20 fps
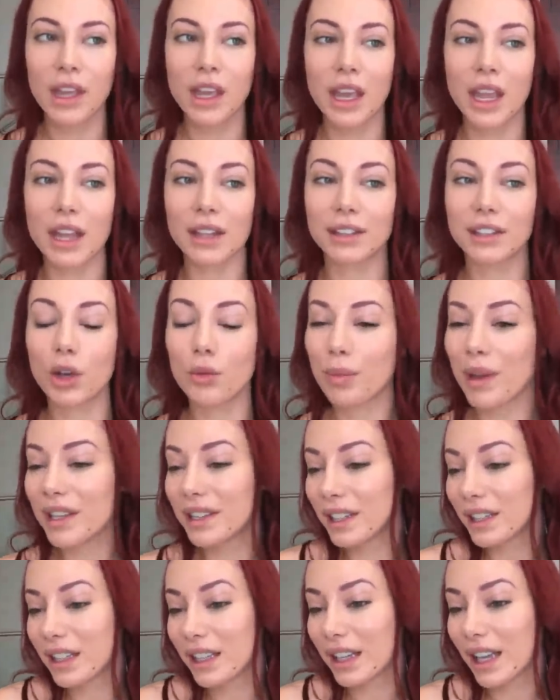And so
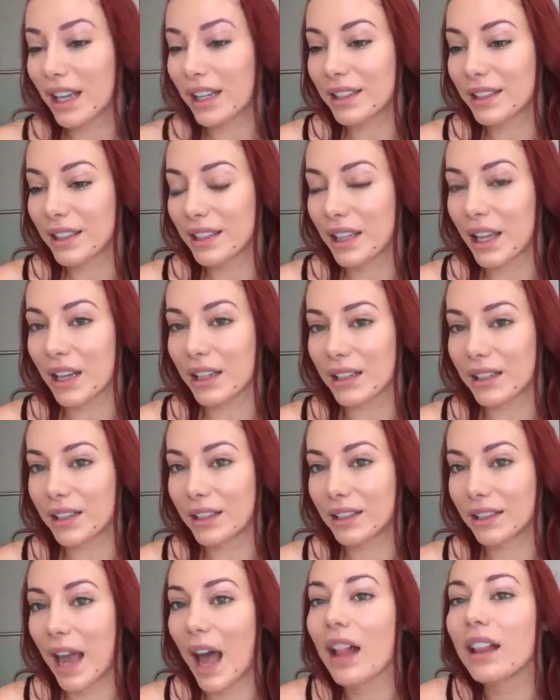basically it's,
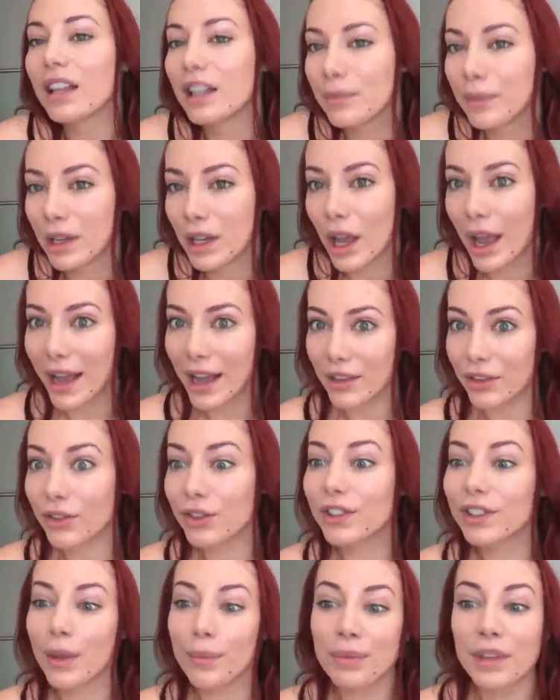it's telling me, hey,
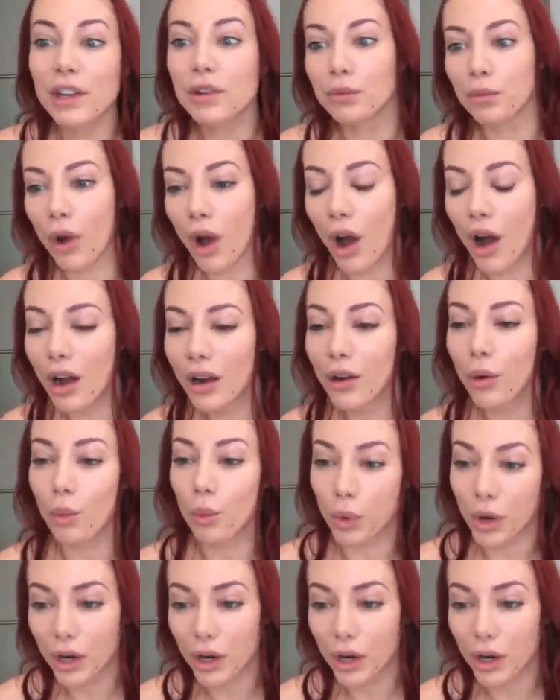there's something wrong,